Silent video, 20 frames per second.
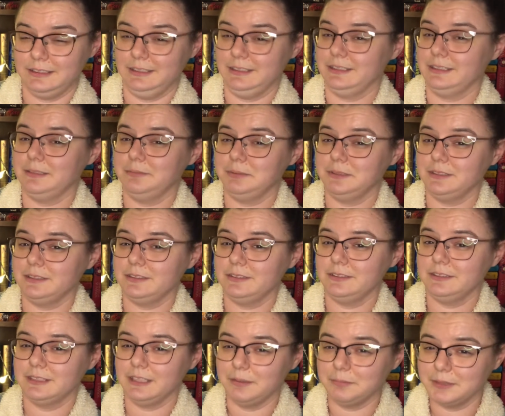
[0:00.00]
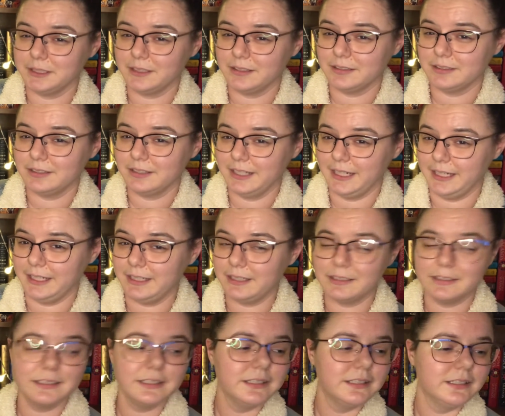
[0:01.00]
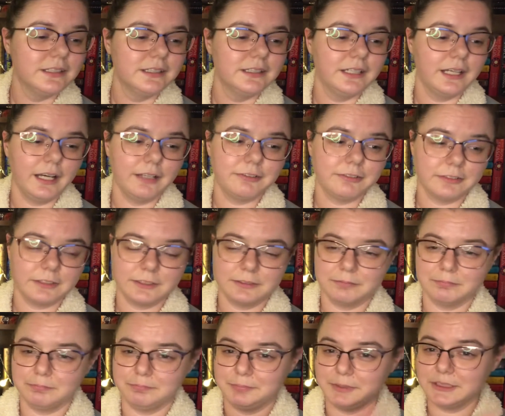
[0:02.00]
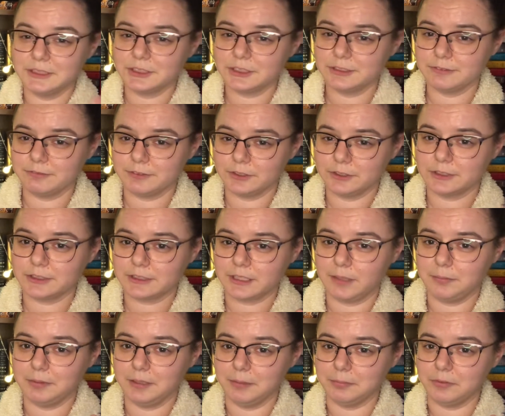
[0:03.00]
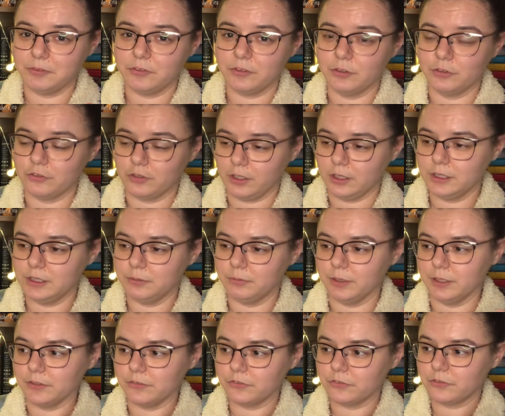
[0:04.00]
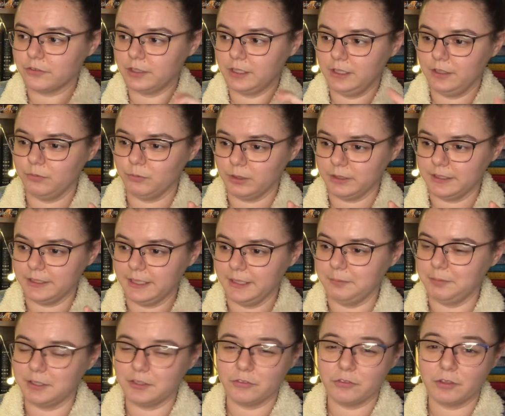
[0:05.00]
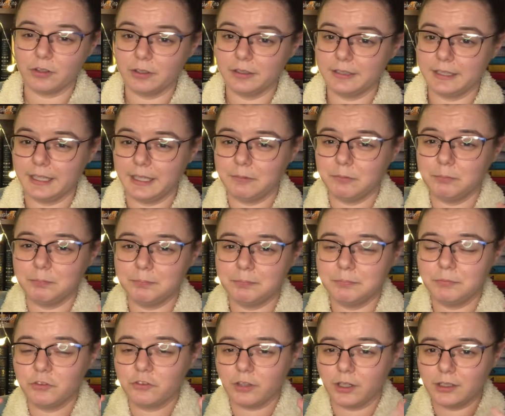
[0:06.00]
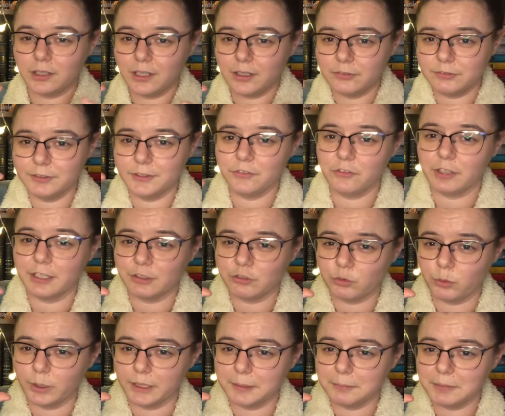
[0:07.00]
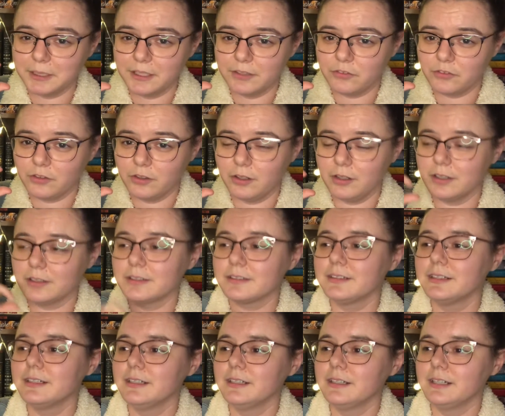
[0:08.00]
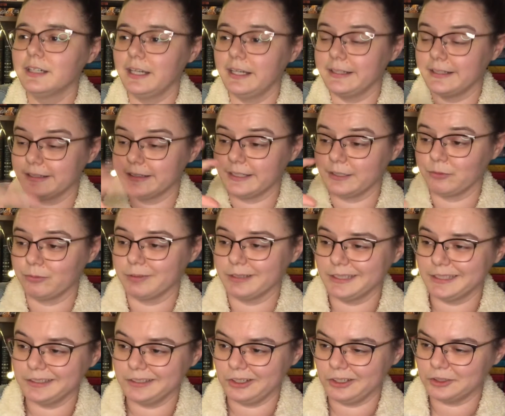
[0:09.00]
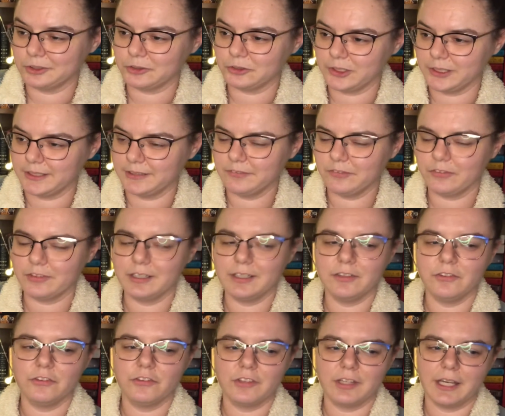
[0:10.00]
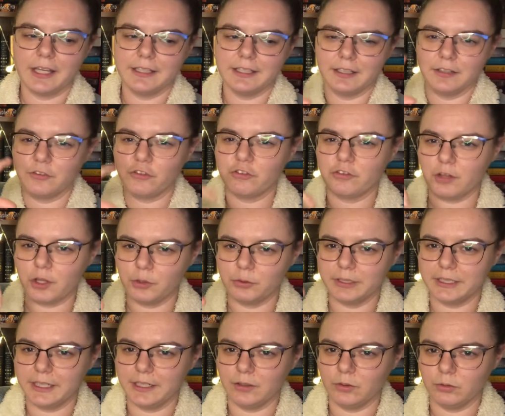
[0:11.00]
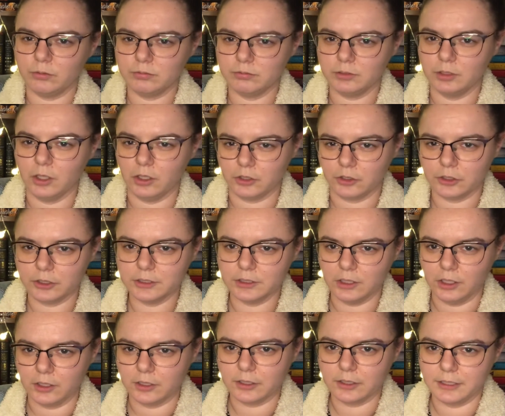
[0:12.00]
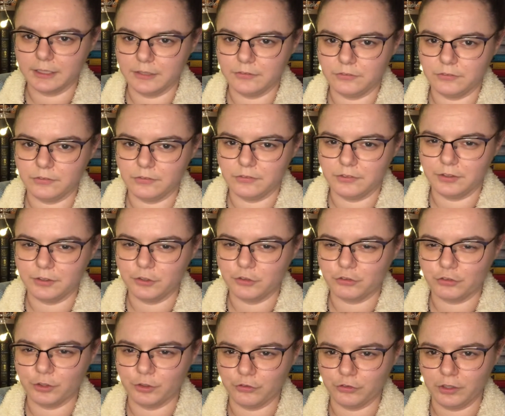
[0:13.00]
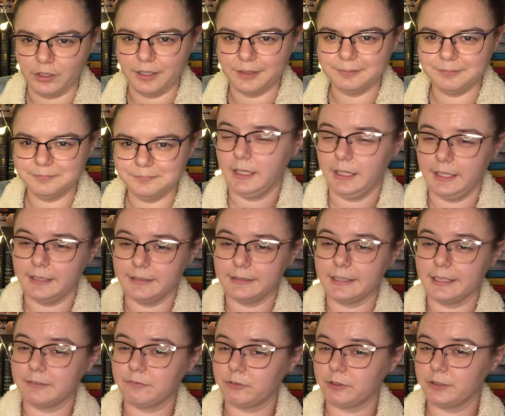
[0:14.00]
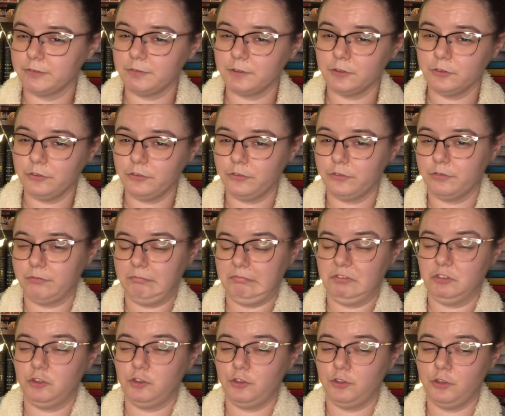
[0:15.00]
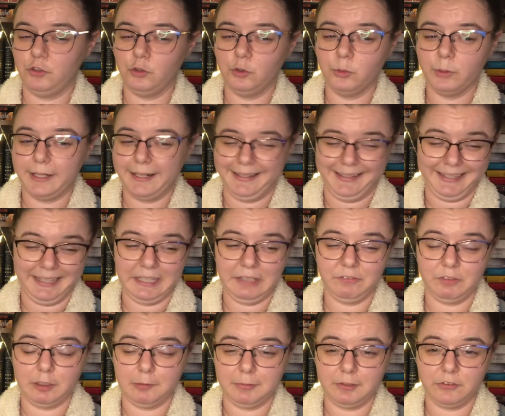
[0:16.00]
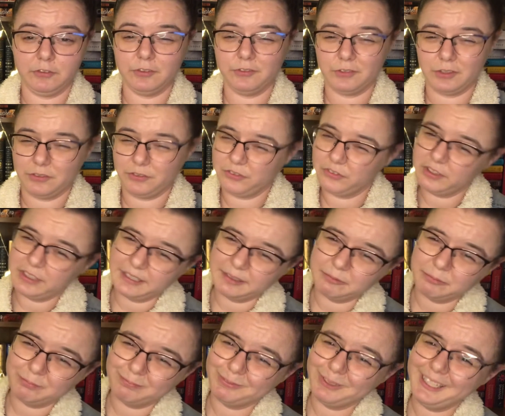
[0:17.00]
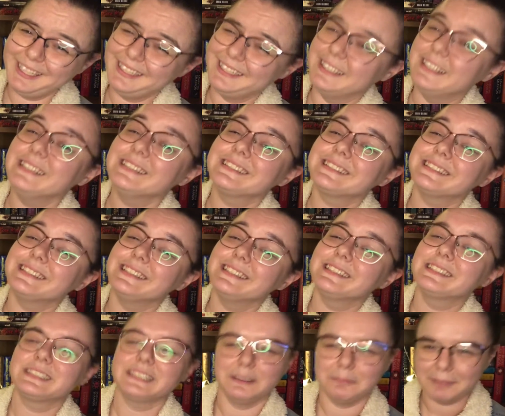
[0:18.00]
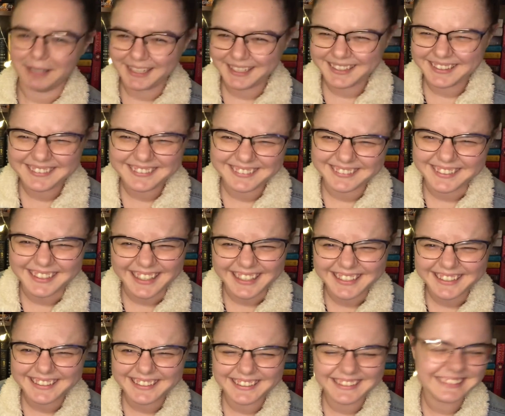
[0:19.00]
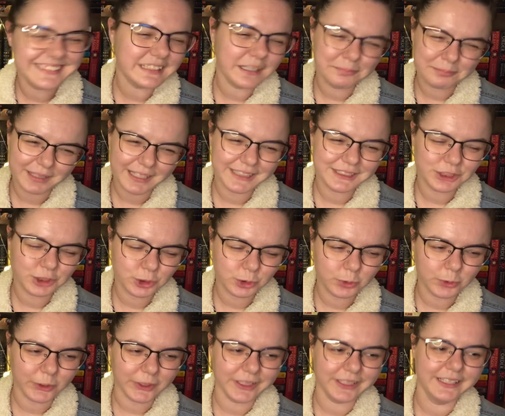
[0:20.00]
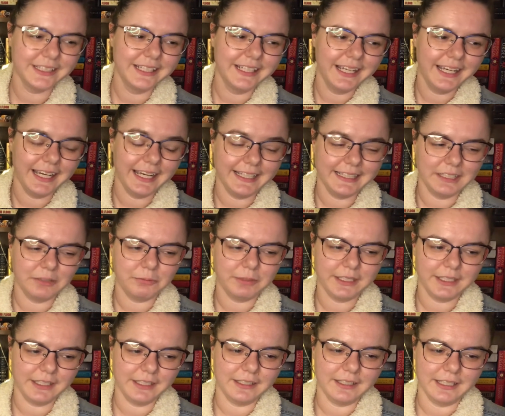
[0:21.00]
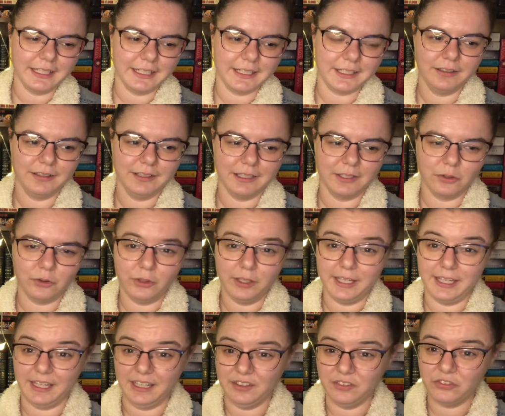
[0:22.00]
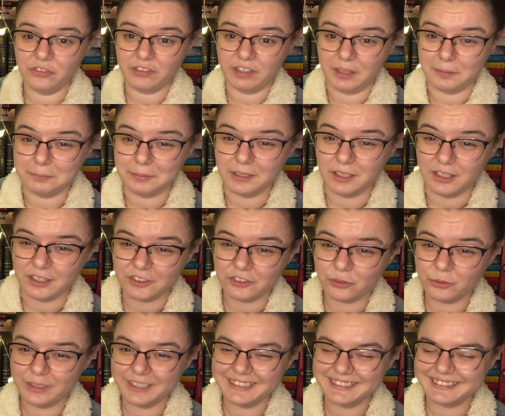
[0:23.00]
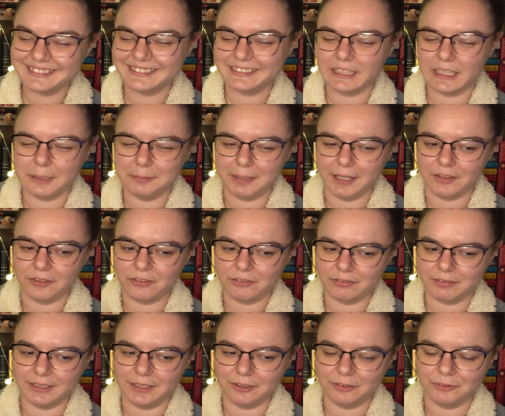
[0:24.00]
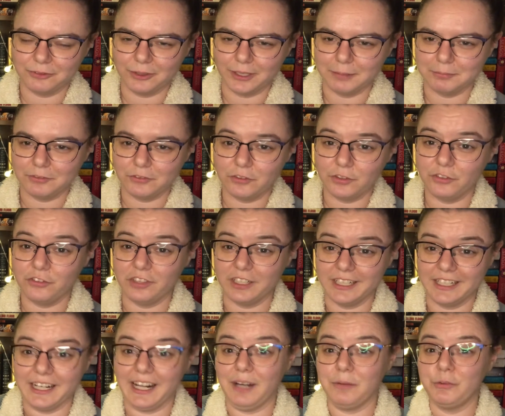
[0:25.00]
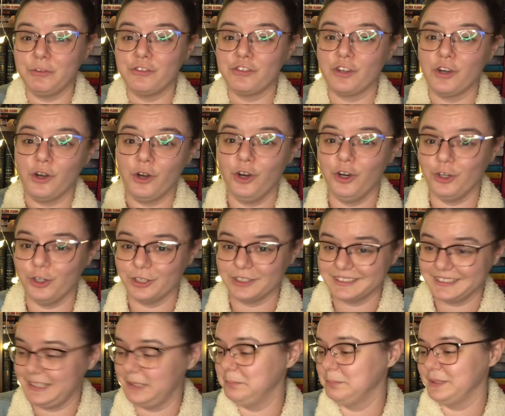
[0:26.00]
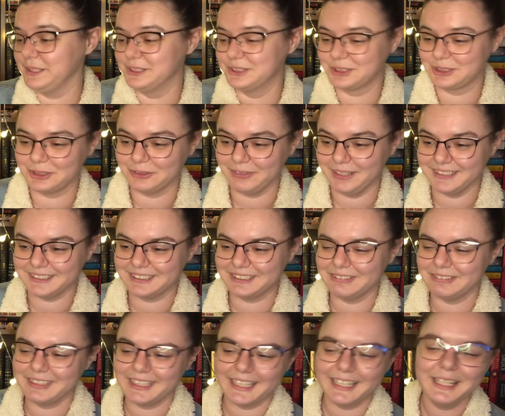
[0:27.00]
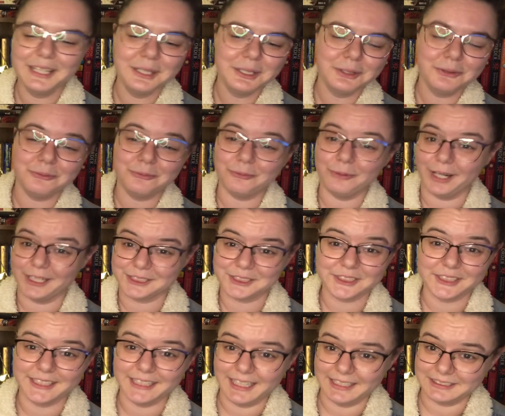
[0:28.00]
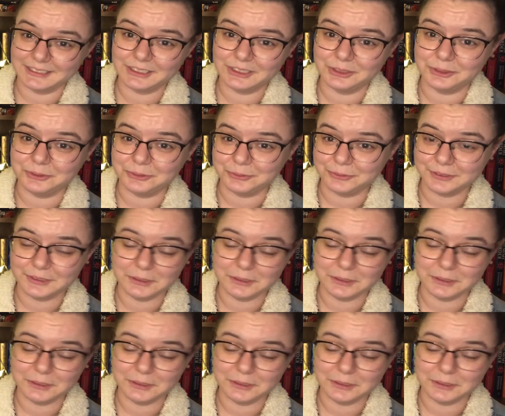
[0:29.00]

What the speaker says: episodes? How many are there? Eight? I binged the first couple episodes all at once in one day because they start off as like 20 minutes long and then like really long credit scenes and then slowly get longer and longer as the series goes on. And like for the first 2.5 episodes, I was like, what is this? Am I gonna like this? I'm not sure. And then we hit like little hints at plot twists about 3 or 4 episodes in, and I was hooked and binged the rest of it, watched the last two the